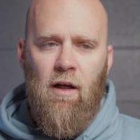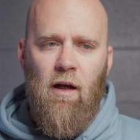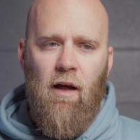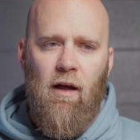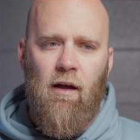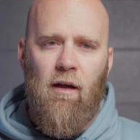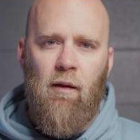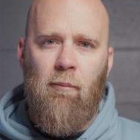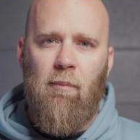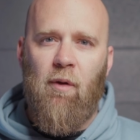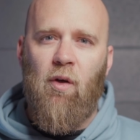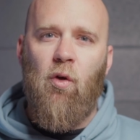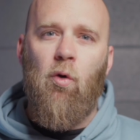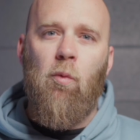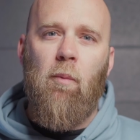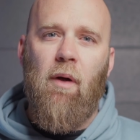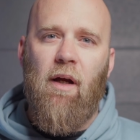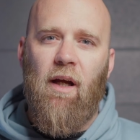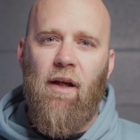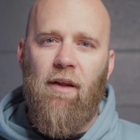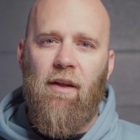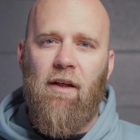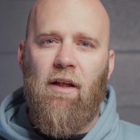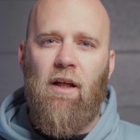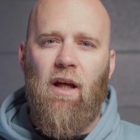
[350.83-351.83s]
But all
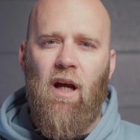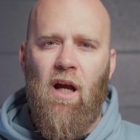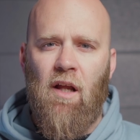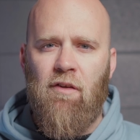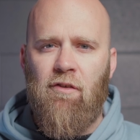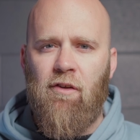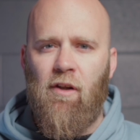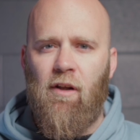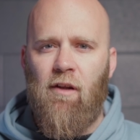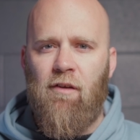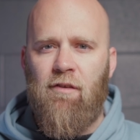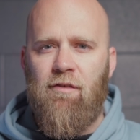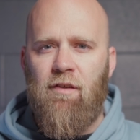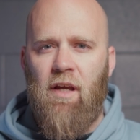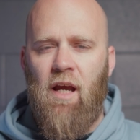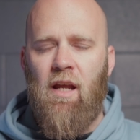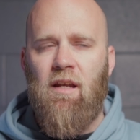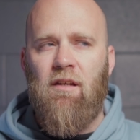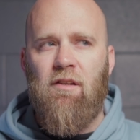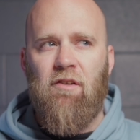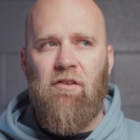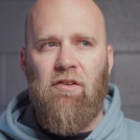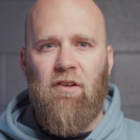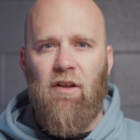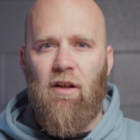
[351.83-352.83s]
my other cards are the
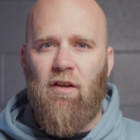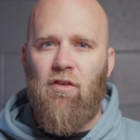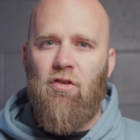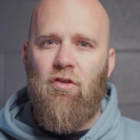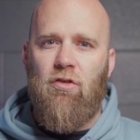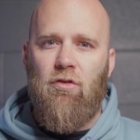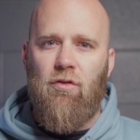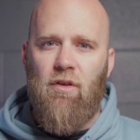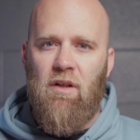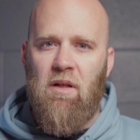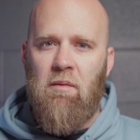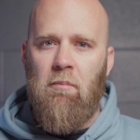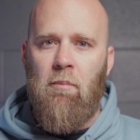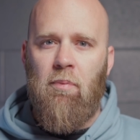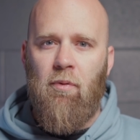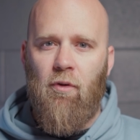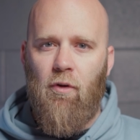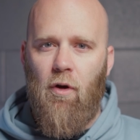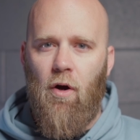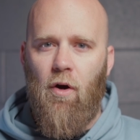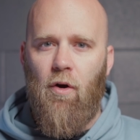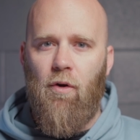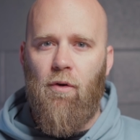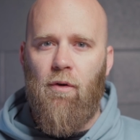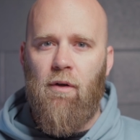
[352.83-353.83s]
SanDisk Extreme
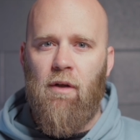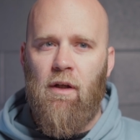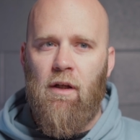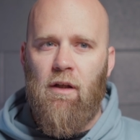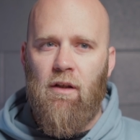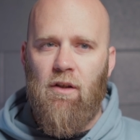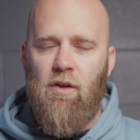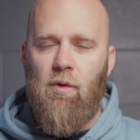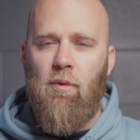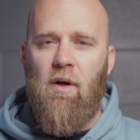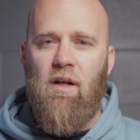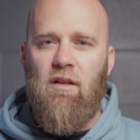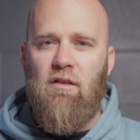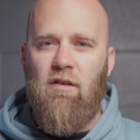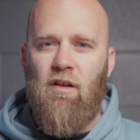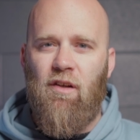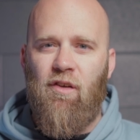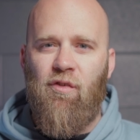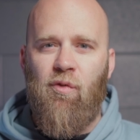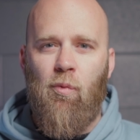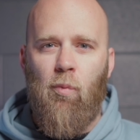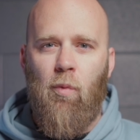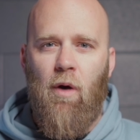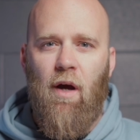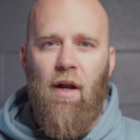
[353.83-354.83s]
Pro
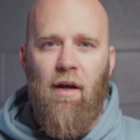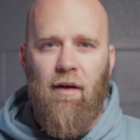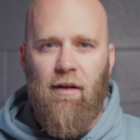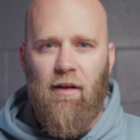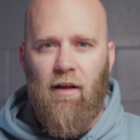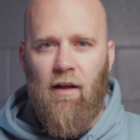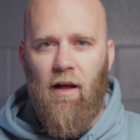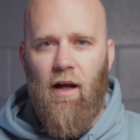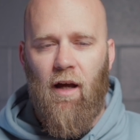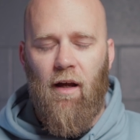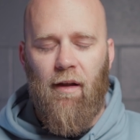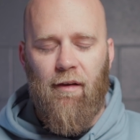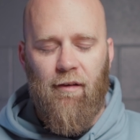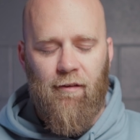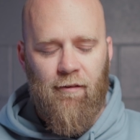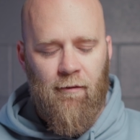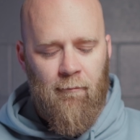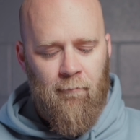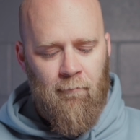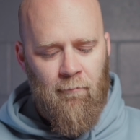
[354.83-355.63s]
UHS 1 cards.